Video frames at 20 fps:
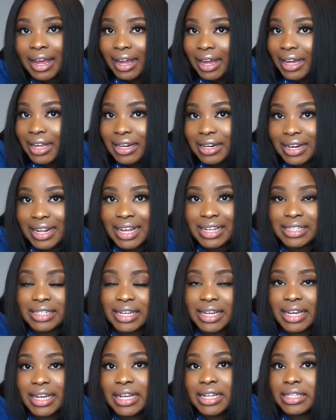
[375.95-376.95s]
and that's
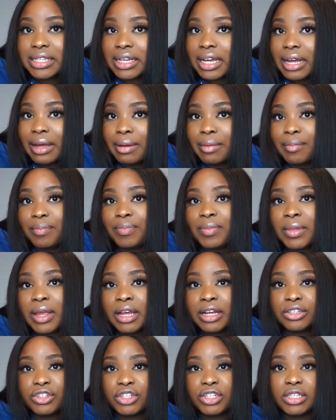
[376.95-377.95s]
it, um,
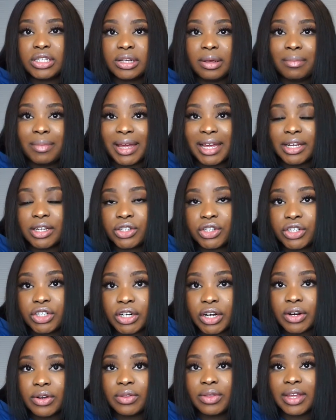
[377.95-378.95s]
just to make
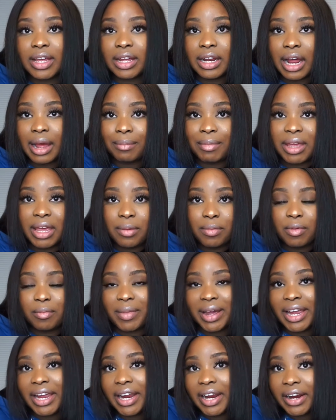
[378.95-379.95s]
sure that I'm keeping
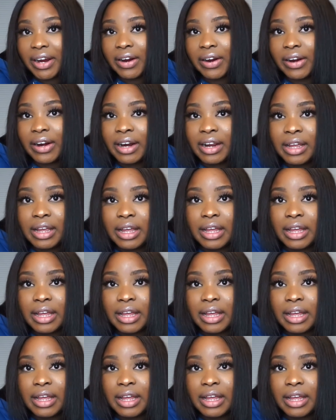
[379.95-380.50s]
my hair,